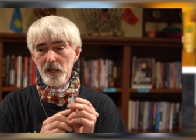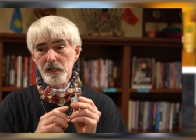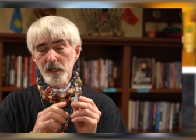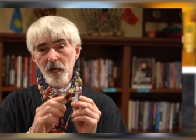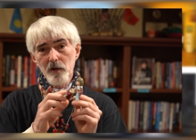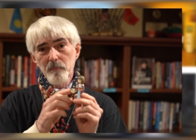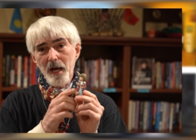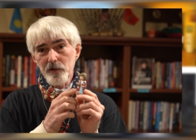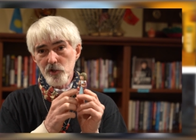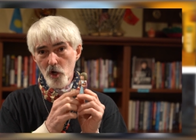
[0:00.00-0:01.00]
He cared
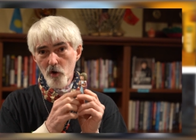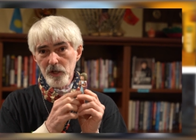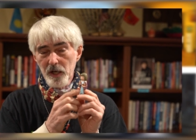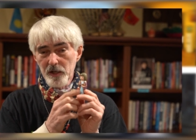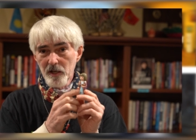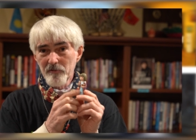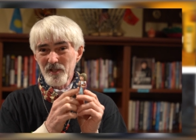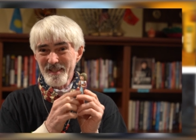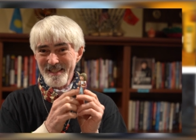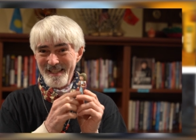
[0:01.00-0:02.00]
about Jonah enough
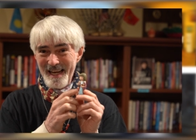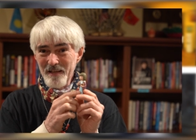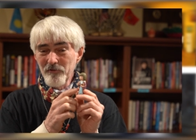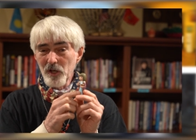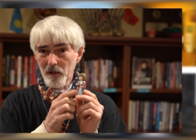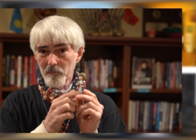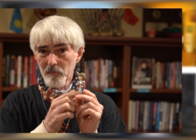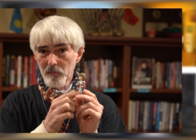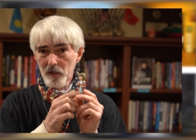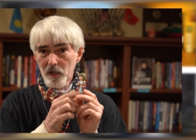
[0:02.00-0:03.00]
to save
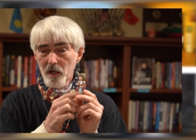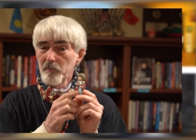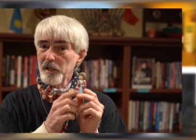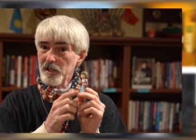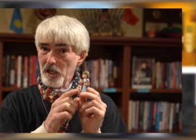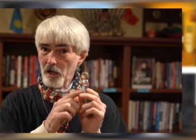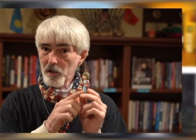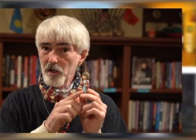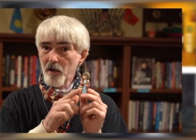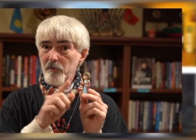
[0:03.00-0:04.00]
him, but he
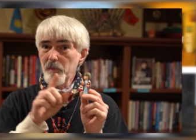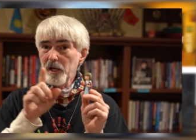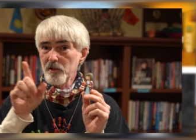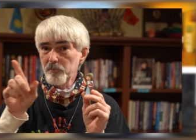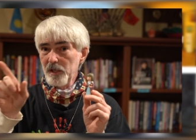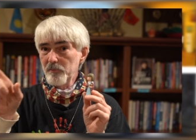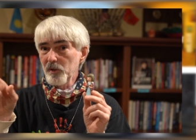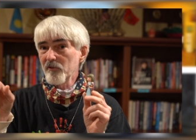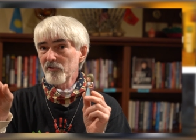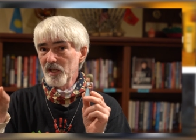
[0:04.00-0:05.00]
cared enough about the
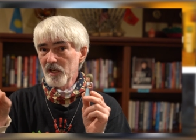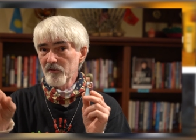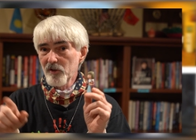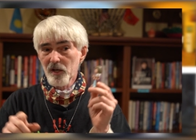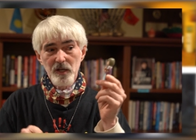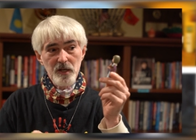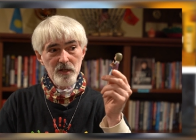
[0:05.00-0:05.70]
people of Nineveh